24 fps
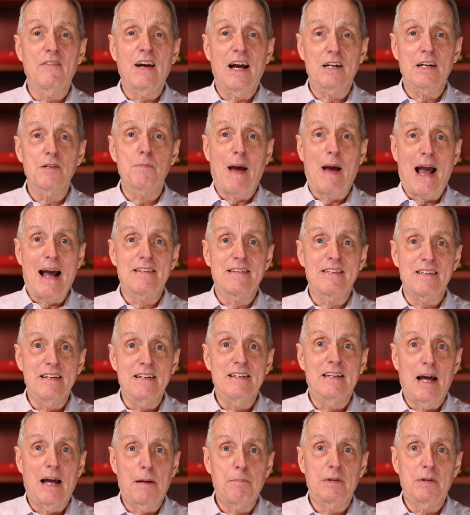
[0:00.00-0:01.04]
expats
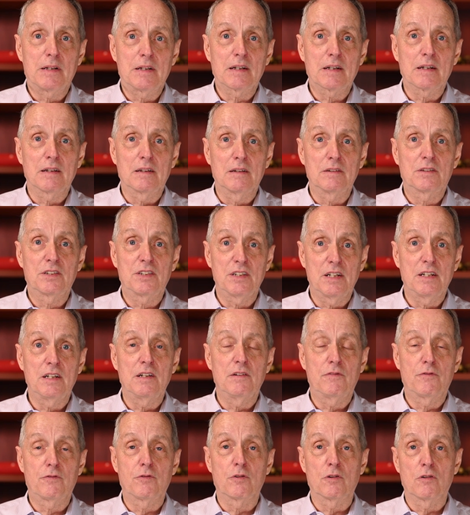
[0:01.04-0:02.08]
in that particular city
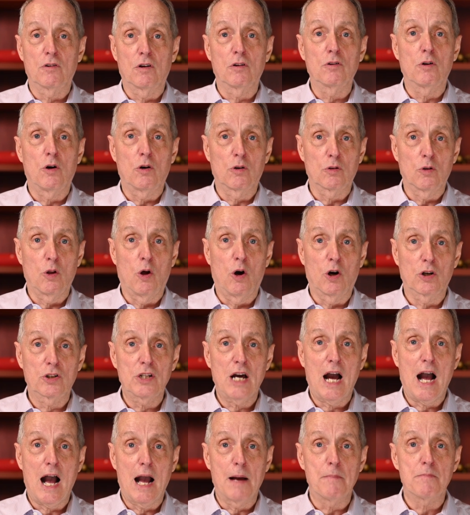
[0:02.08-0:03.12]
for a long, long
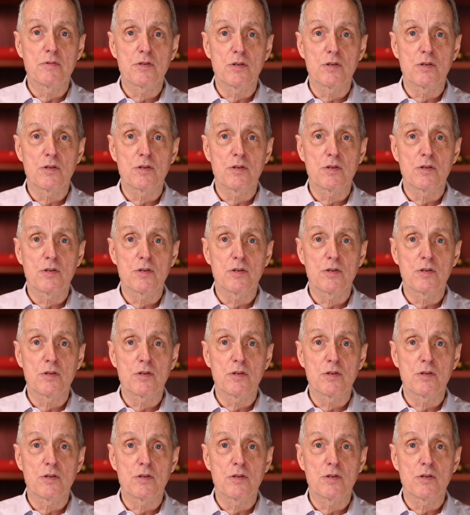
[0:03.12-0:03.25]
time.